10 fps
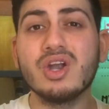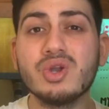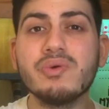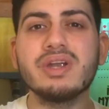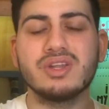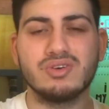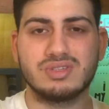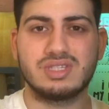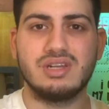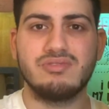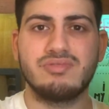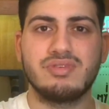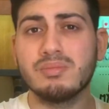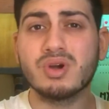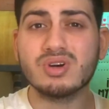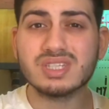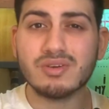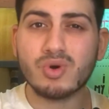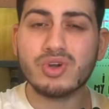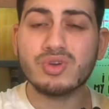Do it yourself because
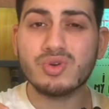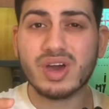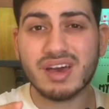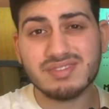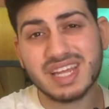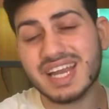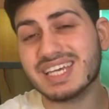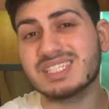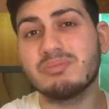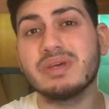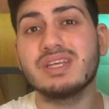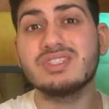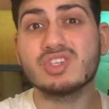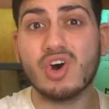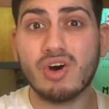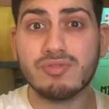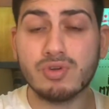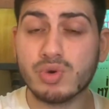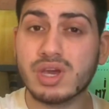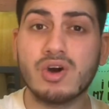I want you to have that experience of
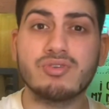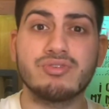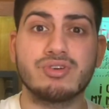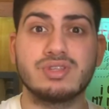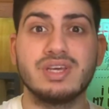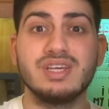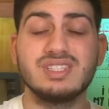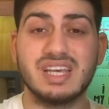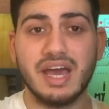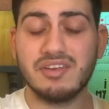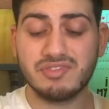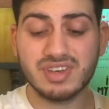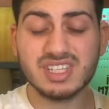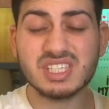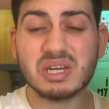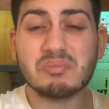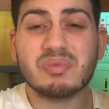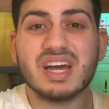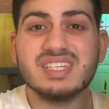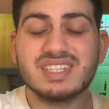looking out for things and feel
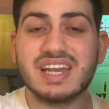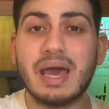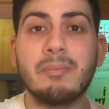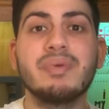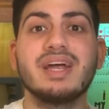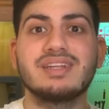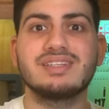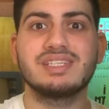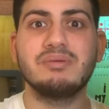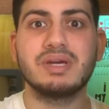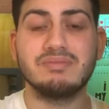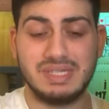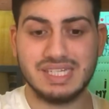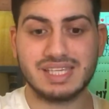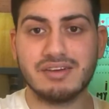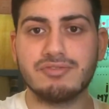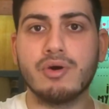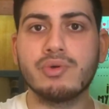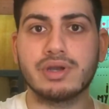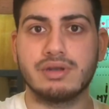surprised and happy at the same time. Yes, I
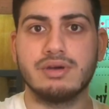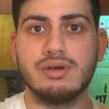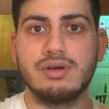found it.